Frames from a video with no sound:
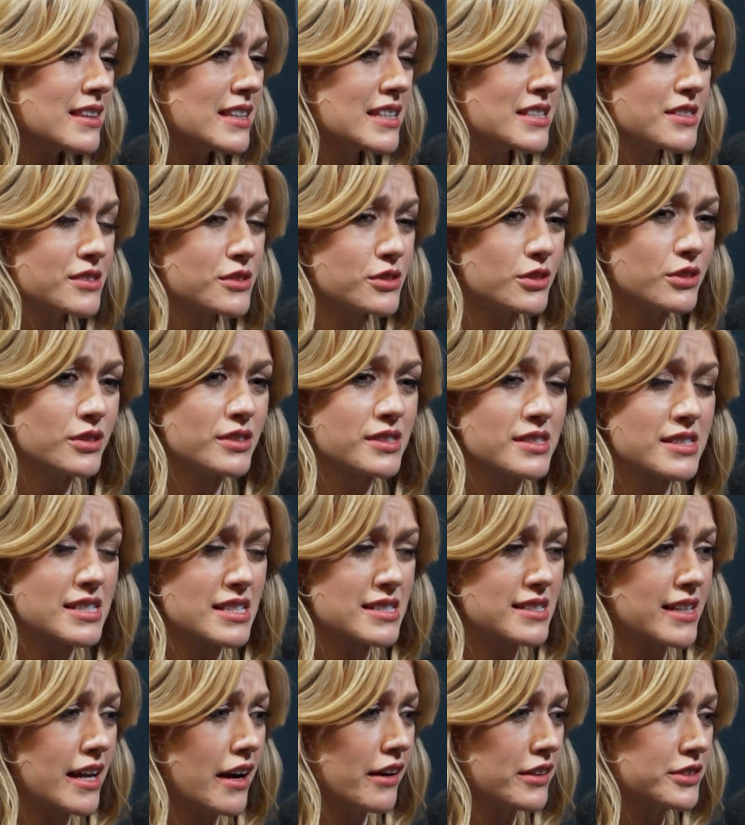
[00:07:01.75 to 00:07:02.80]
that these girls,
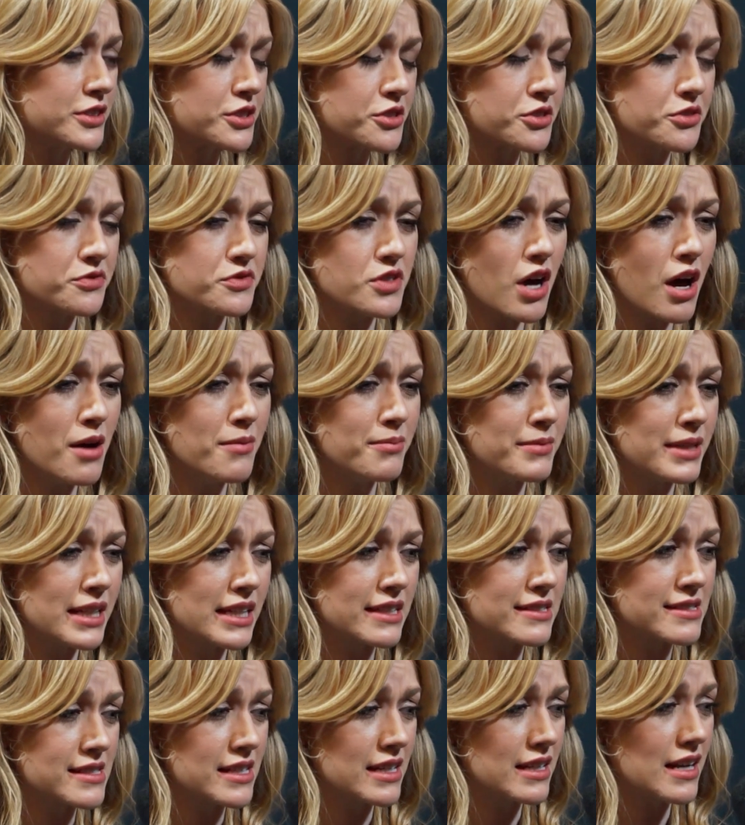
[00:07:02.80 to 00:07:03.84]
these characters have taught
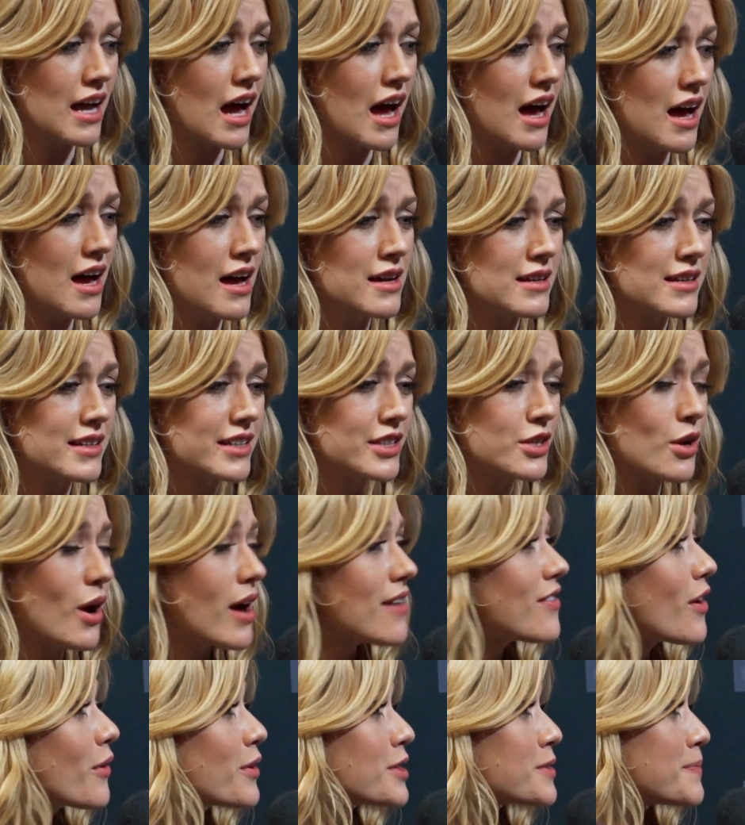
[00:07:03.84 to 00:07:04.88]
me is that, you know,
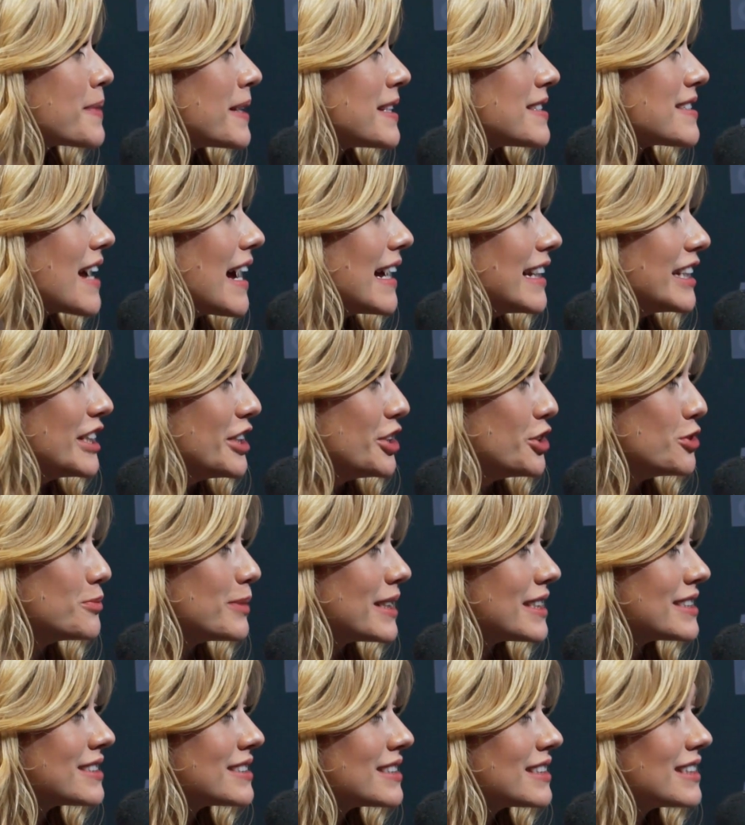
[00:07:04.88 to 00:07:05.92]
I've always been a tiny
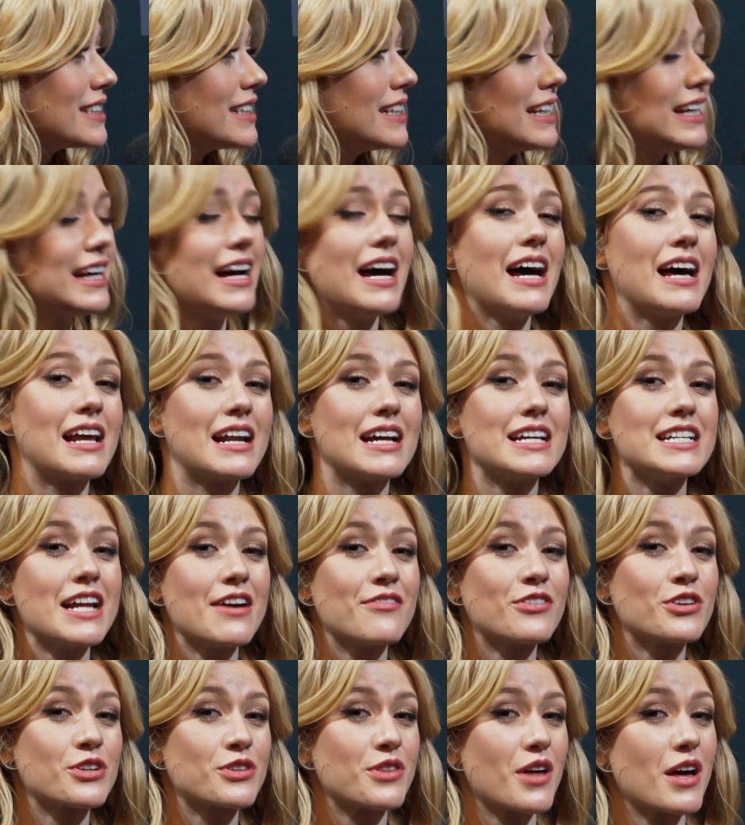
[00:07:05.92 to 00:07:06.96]
human, and I
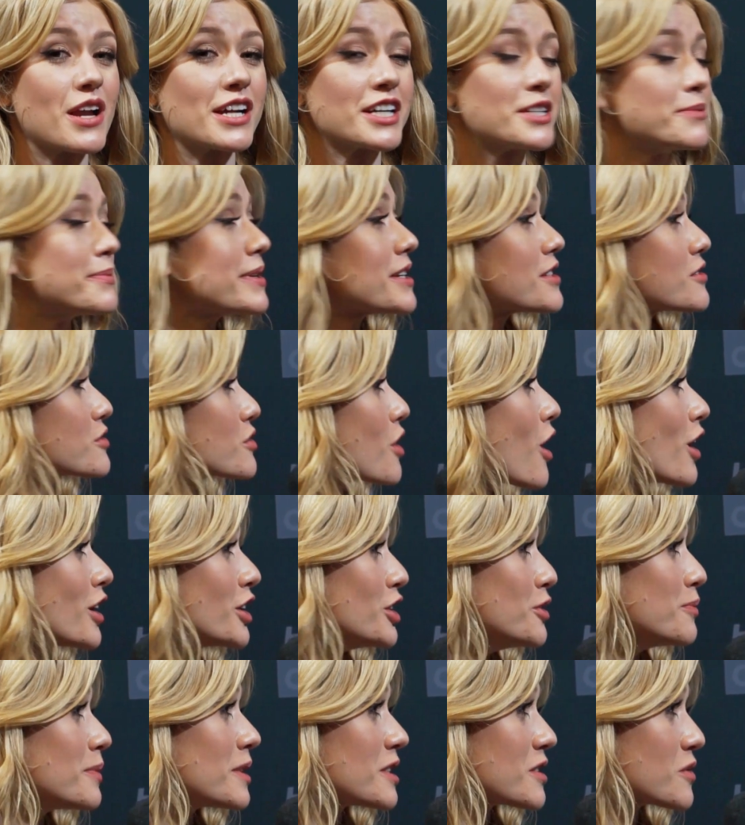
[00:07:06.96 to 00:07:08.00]
never thought I could be a strong
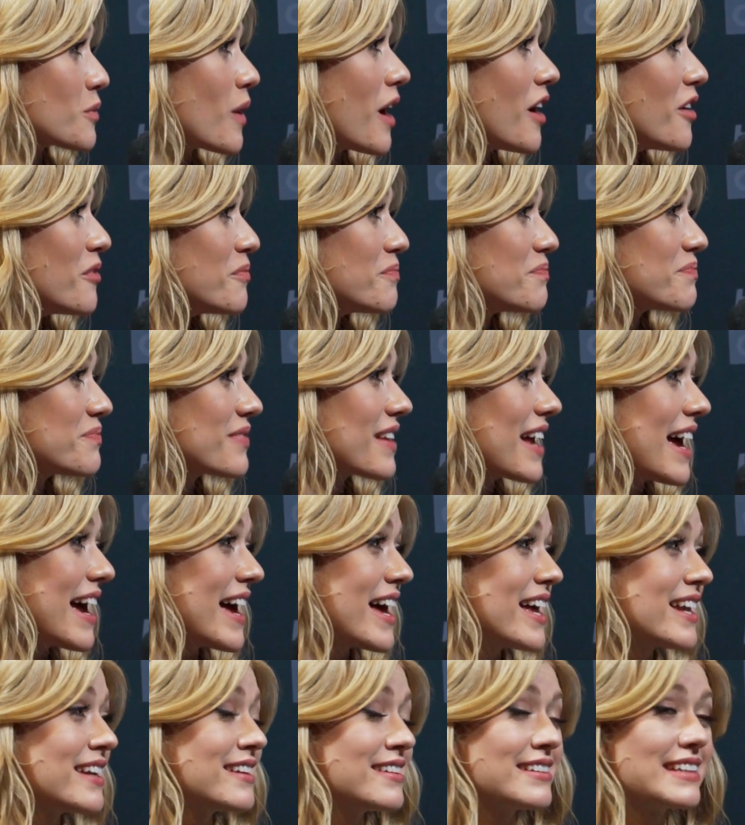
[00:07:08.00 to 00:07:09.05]
human as well.
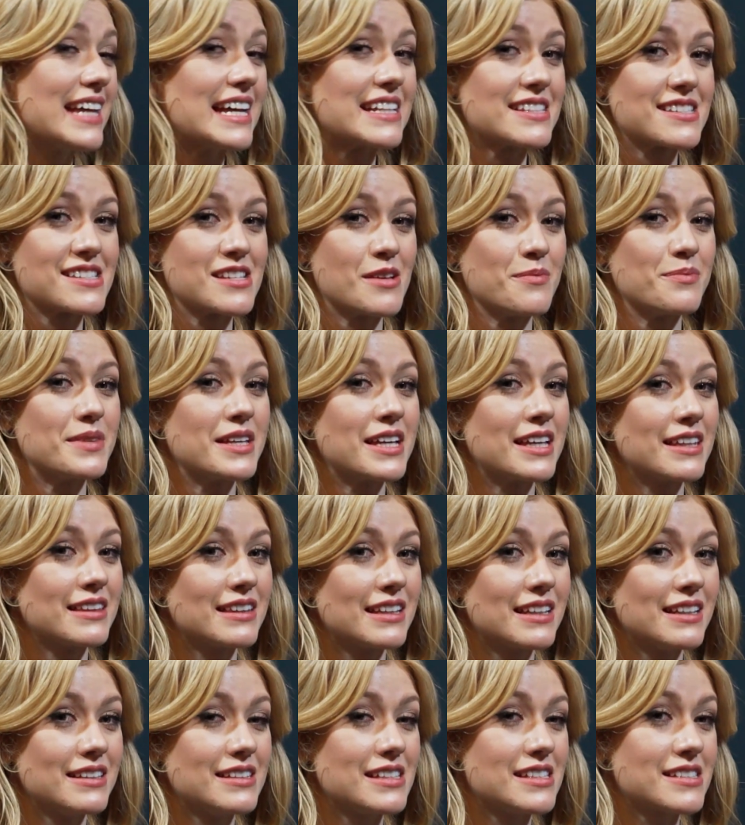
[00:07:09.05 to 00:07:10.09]
And that's something
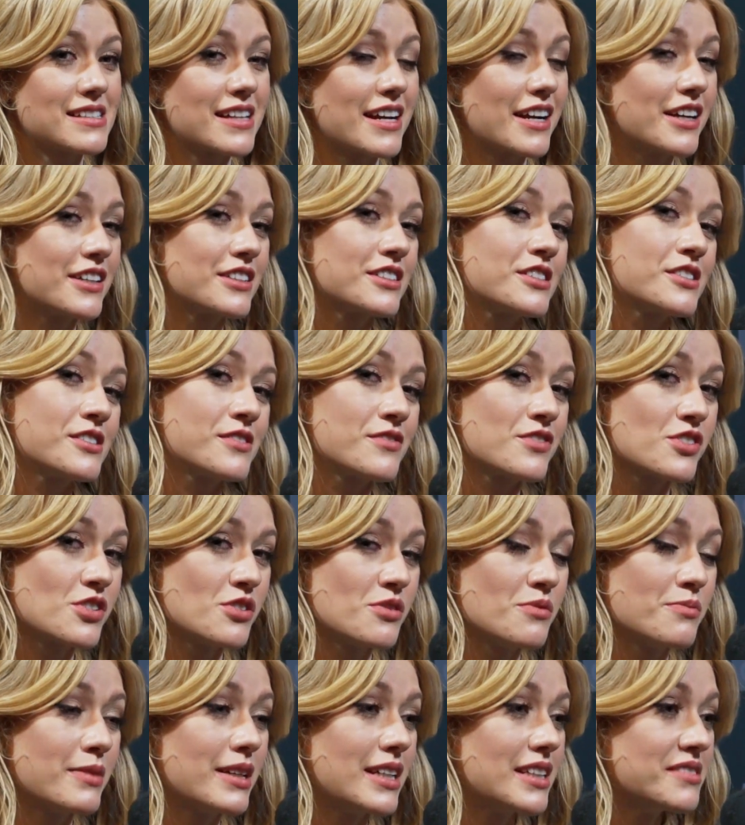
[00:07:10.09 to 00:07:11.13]
that these characters have
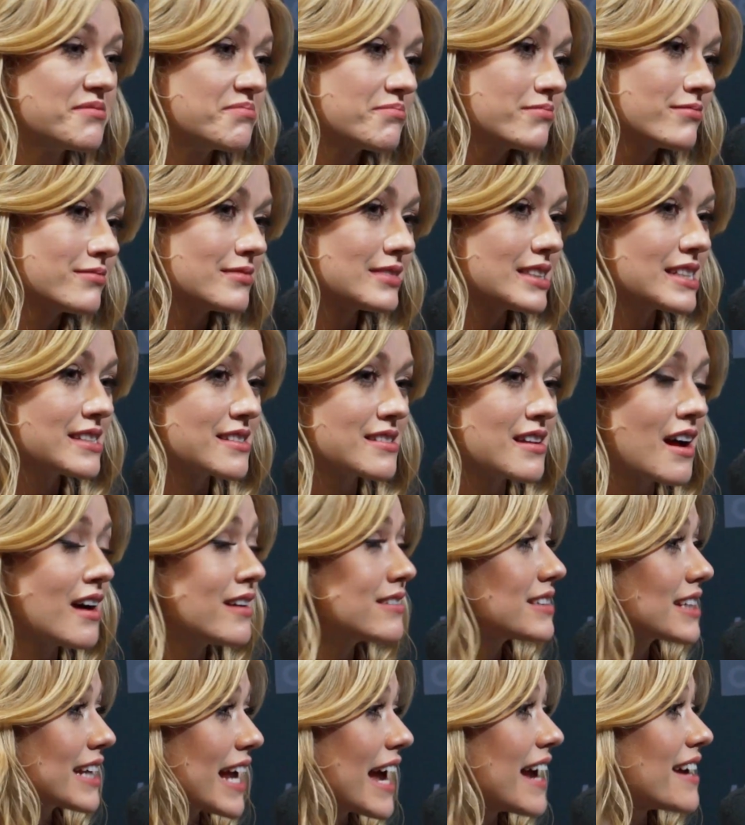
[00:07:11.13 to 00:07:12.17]
shown me is
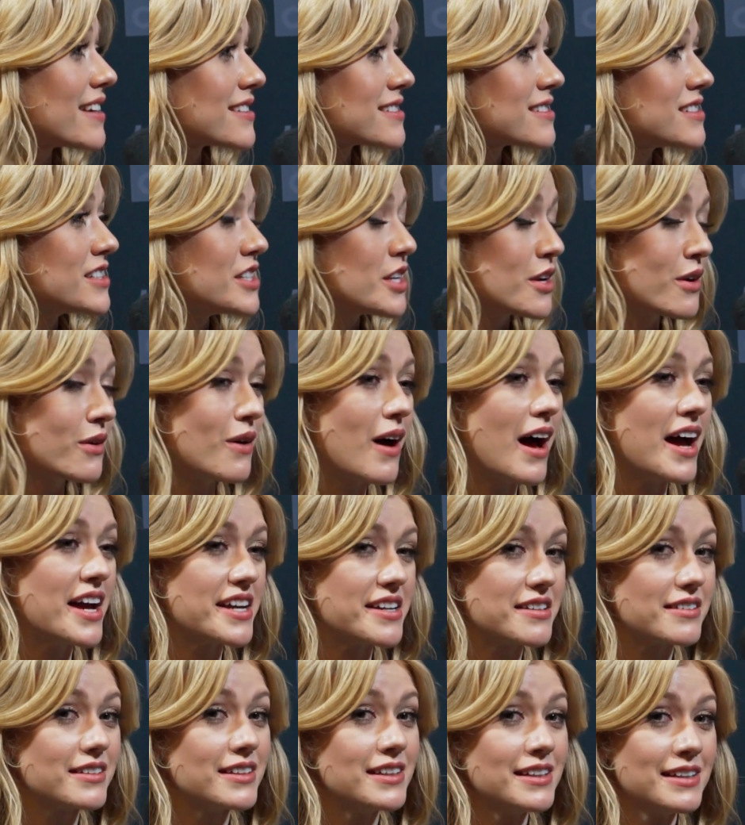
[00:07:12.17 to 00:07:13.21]
not the case. You know,
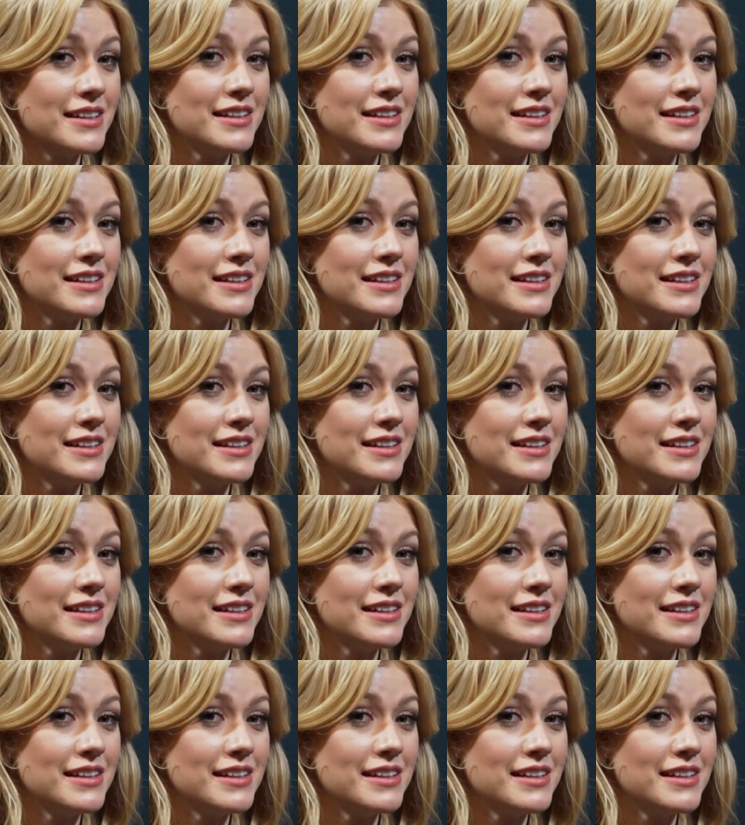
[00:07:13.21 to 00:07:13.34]
I